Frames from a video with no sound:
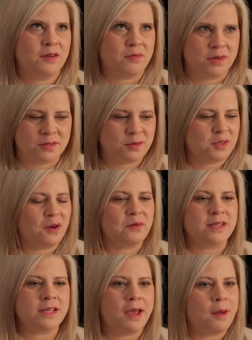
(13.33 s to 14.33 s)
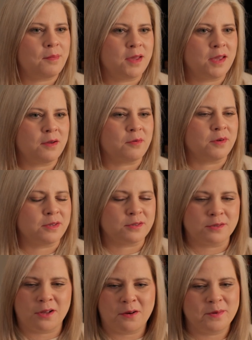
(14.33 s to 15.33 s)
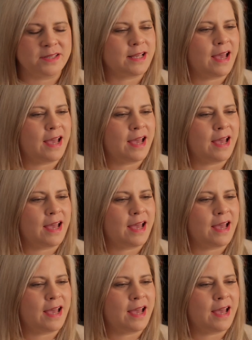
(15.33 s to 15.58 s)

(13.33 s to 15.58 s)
Reece was always happy, Reece was always